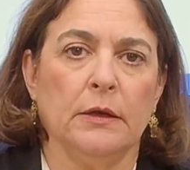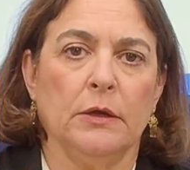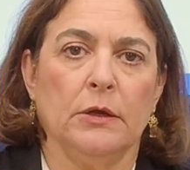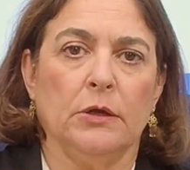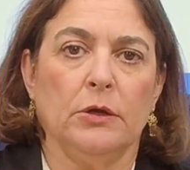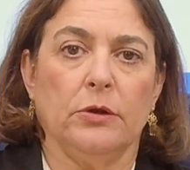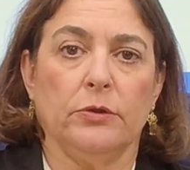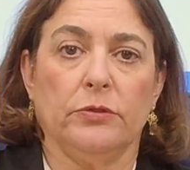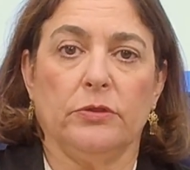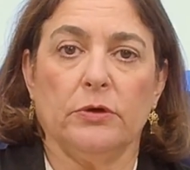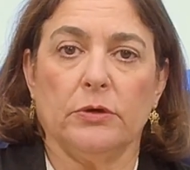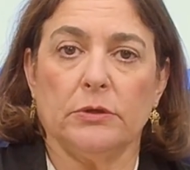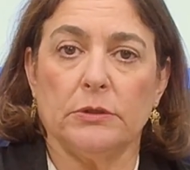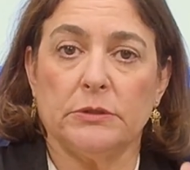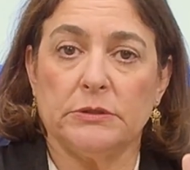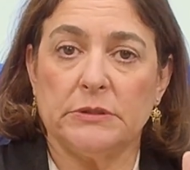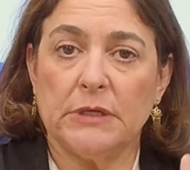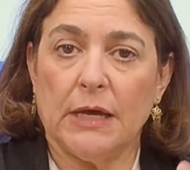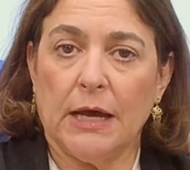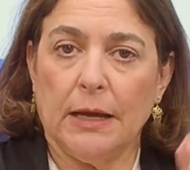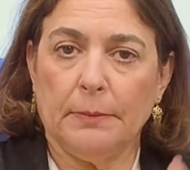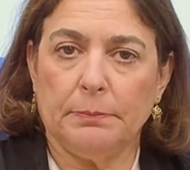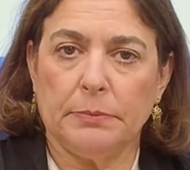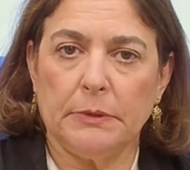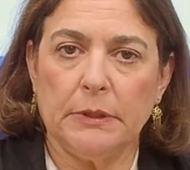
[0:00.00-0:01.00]
their
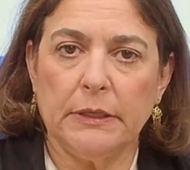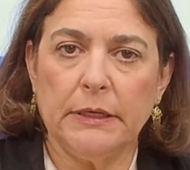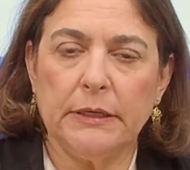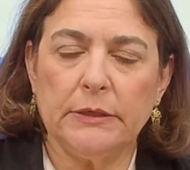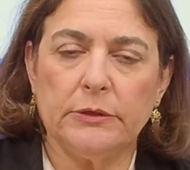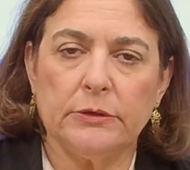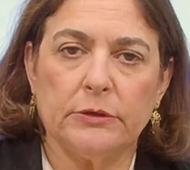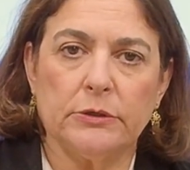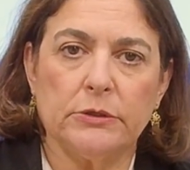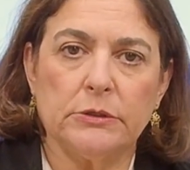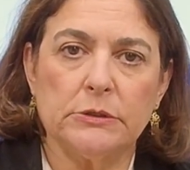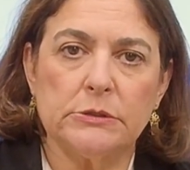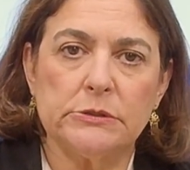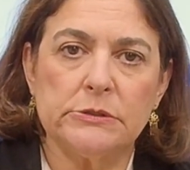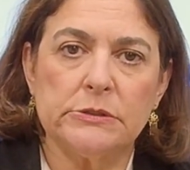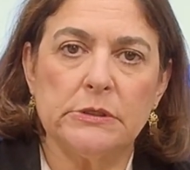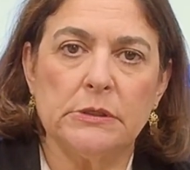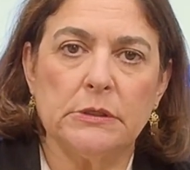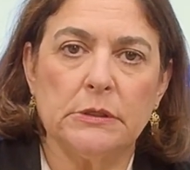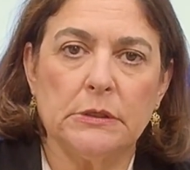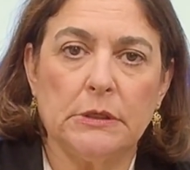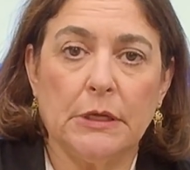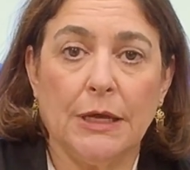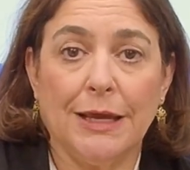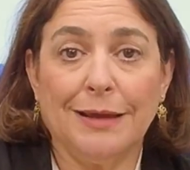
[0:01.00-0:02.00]
top leaders
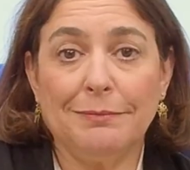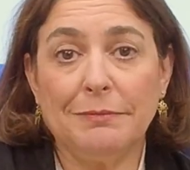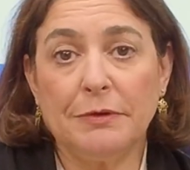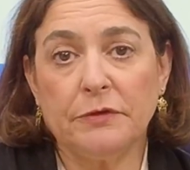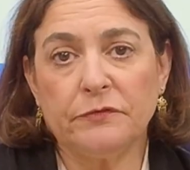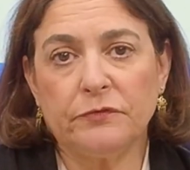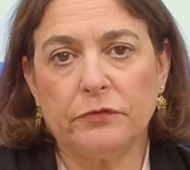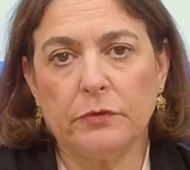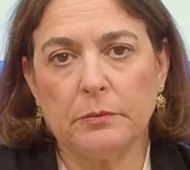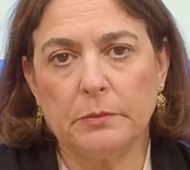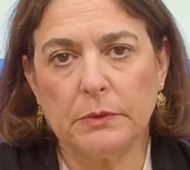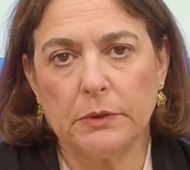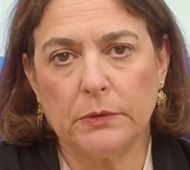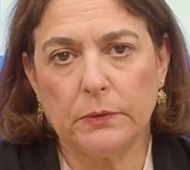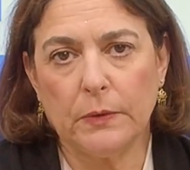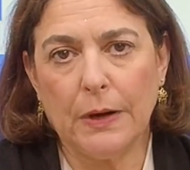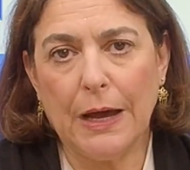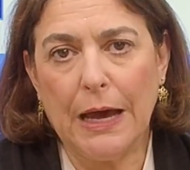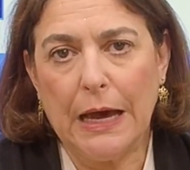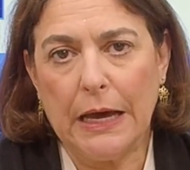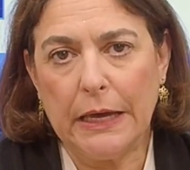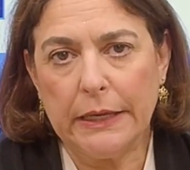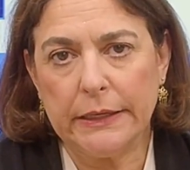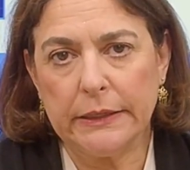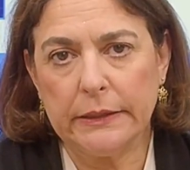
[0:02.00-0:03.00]
came in from
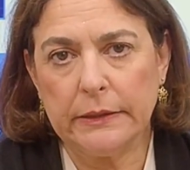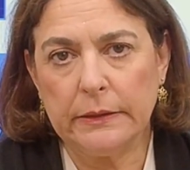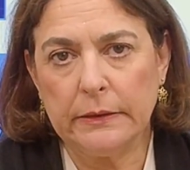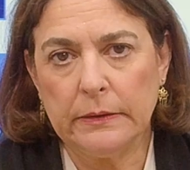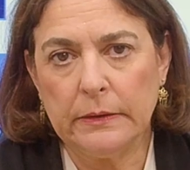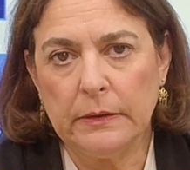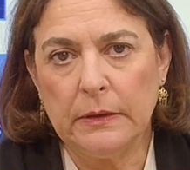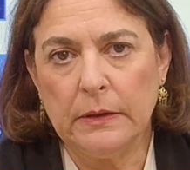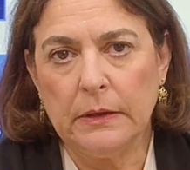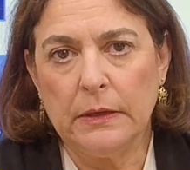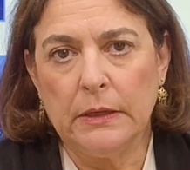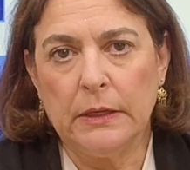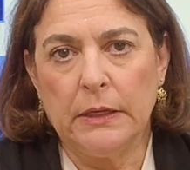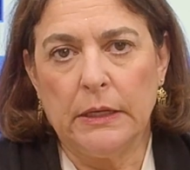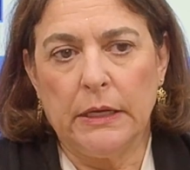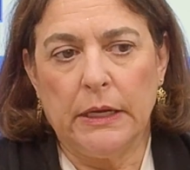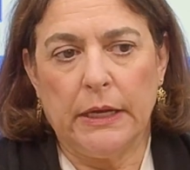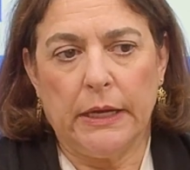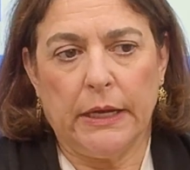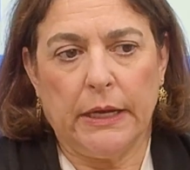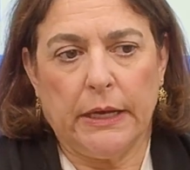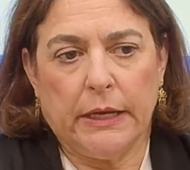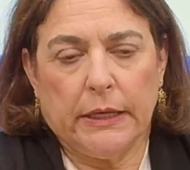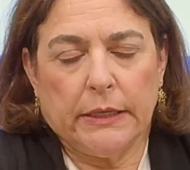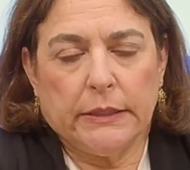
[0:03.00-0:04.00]
Iran.
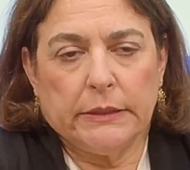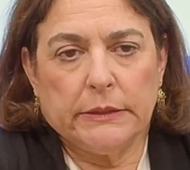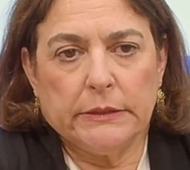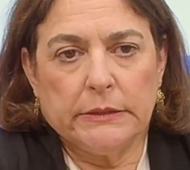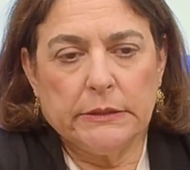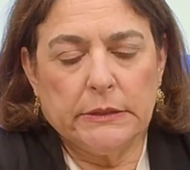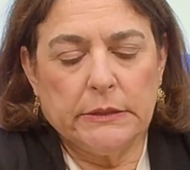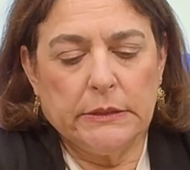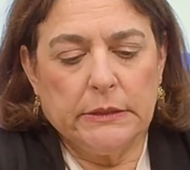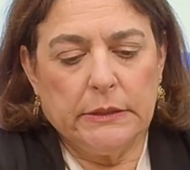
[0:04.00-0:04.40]
And